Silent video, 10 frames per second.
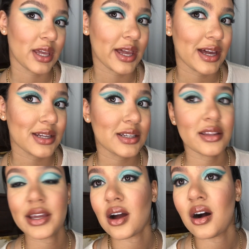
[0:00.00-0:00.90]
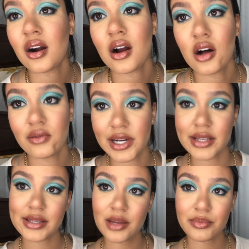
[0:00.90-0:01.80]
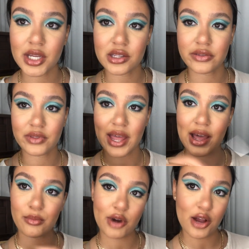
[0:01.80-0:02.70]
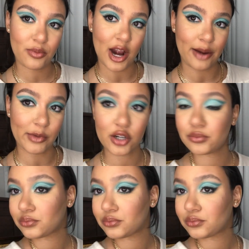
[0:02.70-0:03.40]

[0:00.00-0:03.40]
And they are already set because of that brow primer.